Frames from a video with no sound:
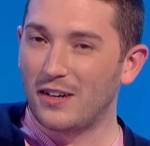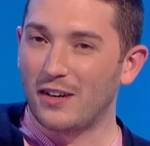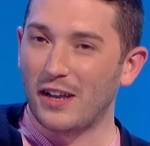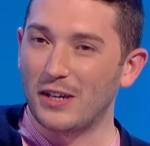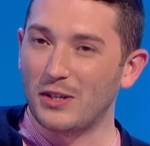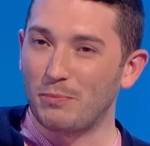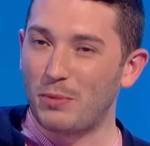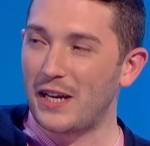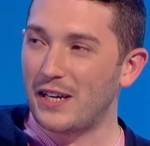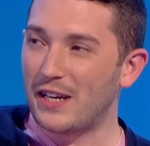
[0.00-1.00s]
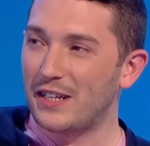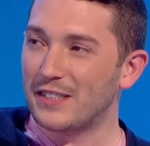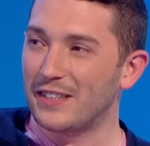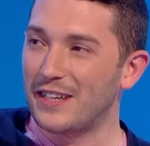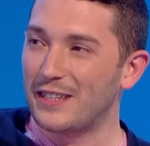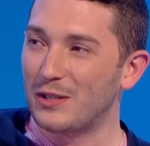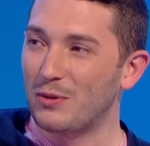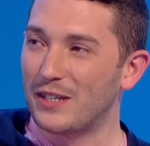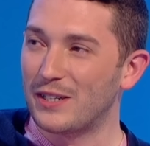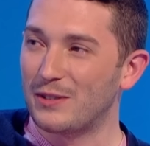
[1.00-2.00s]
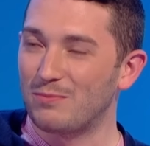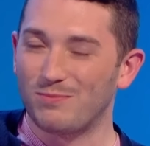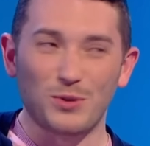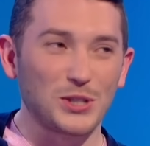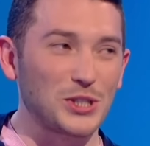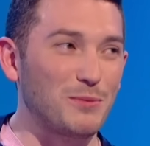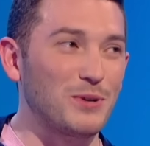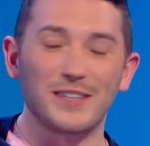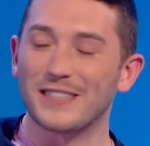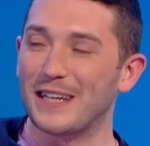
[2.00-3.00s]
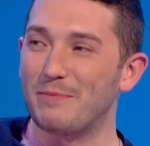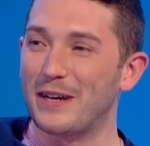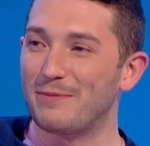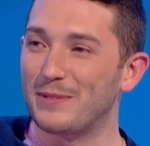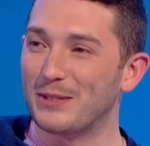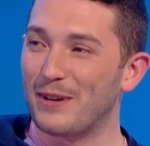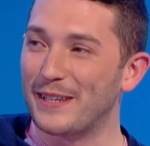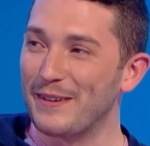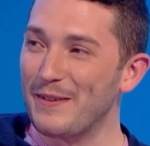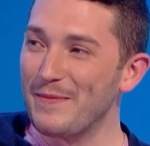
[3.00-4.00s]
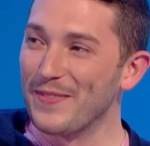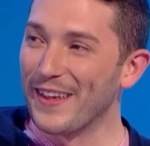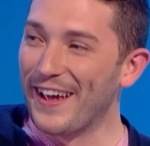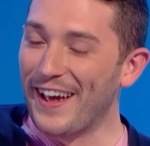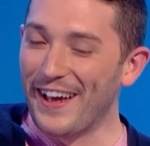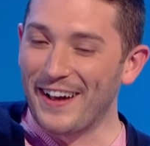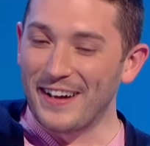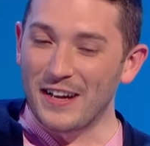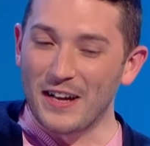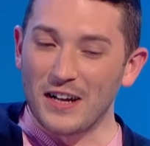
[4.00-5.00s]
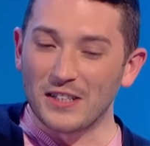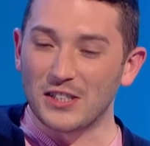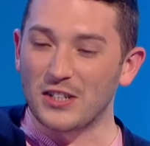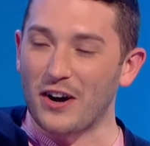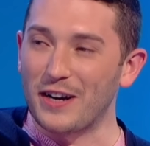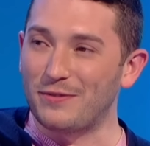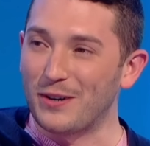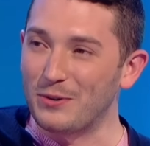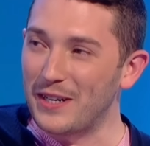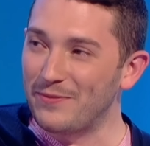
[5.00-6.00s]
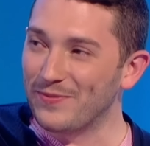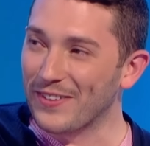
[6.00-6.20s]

Little pity kiss at the end of the week, which I'll be honest, I may have misread. Started phoning.